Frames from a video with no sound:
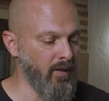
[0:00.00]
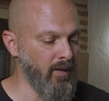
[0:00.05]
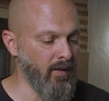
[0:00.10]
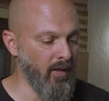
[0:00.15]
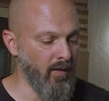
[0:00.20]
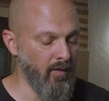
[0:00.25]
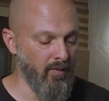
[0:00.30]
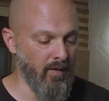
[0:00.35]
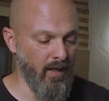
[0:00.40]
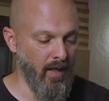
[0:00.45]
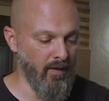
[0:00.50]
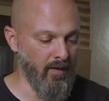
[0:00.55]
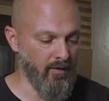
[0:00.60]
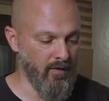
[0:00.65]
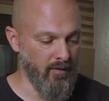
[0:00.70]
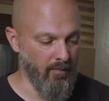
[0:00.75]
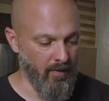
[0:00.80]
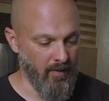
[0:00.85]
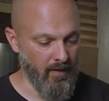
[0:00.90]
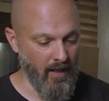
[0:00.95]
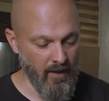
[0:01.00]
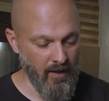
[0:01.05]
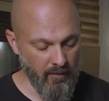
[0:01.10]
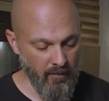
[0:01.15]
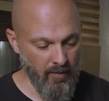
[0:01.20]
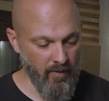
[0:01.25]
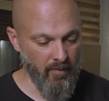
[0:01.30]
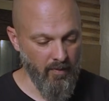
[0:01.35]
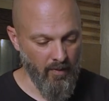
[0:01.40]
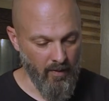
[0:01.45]
load instrument. That's
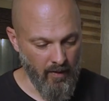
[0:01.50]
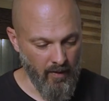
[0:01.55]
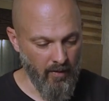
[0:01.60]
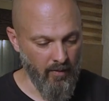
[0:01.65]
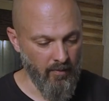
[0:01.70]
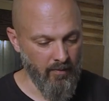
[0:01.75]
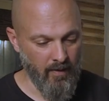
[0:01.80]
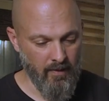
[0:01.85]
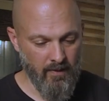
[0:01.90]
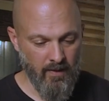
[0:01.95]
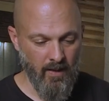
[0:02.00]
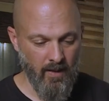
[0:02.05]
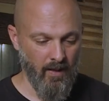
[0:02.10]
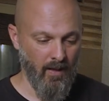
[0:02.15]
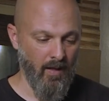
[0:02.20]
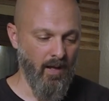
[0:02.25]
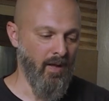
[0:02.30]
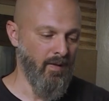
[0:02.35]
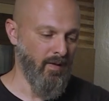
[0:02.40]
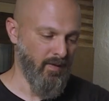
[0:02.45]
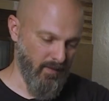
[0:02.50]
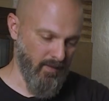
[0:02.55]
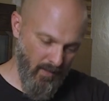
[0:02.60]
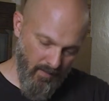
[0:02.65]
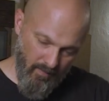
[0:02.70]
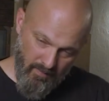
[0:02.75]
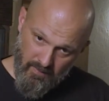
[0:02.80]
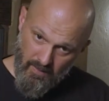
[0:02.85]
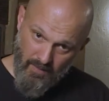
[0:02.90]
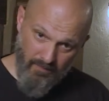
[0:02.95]
when you can load the thing. This
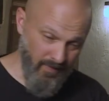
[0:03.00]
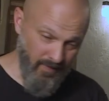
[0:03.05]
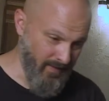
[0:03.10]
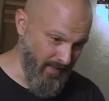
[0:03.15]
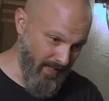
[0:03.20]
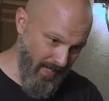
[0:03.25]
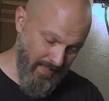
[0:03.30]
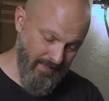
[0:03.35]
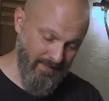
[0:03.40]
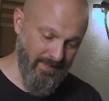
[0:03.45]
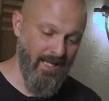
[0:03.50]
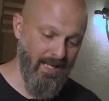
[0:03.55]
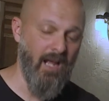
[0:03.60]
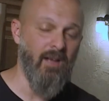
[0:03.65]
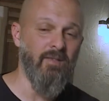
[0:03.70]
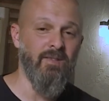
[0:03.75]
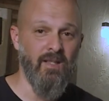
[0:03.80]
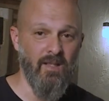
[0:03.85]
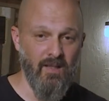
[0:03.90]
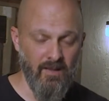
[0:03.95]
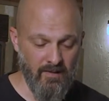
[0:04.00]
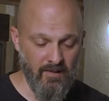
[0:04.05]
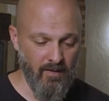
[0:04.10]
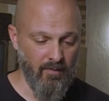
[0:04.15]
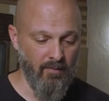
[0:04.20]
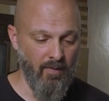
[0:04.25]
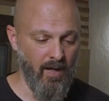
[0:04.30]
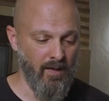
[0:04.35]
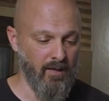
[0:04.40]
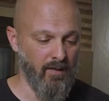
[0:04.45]
other stuff is not sounds. It is
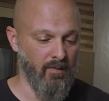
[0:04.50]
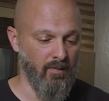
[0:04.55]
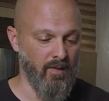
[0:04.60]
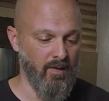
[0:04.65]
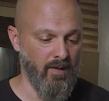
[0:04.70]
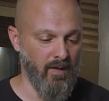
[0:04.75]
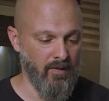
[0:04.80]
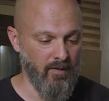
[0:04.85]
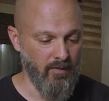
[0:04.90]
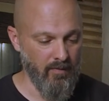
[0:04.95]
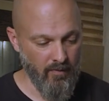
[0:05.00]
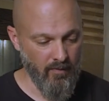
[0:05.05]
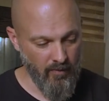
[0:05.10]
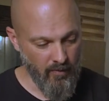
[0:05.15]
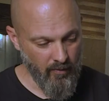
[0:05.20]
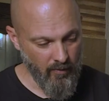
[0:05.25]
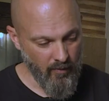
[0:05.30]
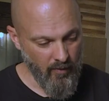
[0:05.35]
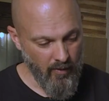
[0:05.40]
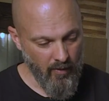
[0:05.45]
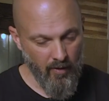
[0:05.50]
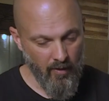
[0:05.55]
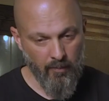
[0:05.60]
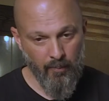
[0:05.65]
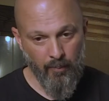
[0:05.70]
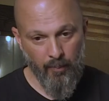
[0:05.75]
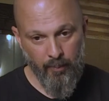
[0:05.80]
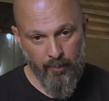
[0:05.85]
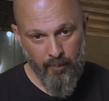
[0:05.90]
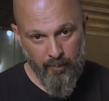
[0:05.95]
directories. It's
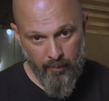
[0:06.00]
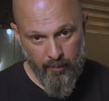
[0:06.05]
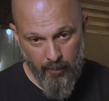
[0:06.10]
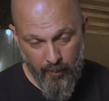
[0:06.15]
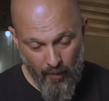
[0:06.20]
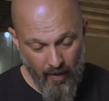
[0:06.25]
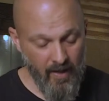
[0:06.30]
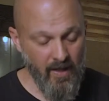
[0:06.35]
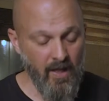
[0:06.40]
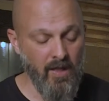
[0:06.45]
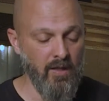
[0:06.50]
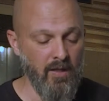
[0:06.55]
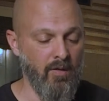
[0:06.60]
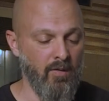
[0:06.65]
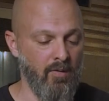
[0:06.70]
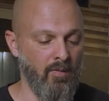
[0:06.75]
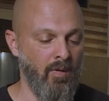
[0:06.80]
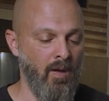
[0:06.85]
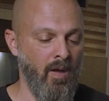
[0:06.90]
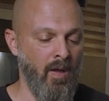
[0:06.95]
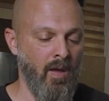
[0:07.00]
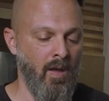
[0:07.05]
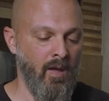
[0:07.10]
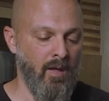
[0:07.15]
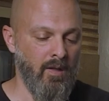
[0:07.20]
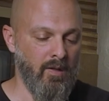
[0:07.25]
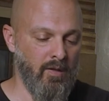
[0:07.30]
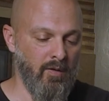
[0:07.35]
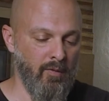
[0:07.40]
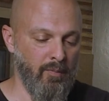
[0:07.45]
bringing you
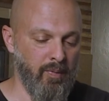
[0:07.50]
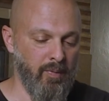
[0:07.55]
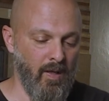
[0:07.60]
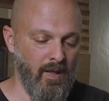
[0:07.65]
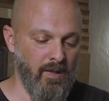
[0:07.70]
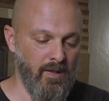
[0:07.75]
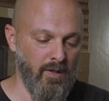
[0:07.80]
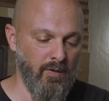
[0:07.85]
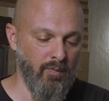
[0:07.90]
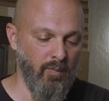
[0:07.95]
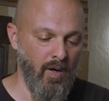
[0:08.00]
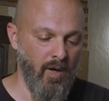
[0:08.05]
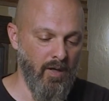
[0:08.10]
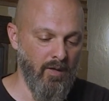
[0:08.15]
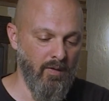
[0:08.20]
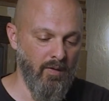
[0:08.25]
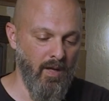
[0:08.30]
to places where you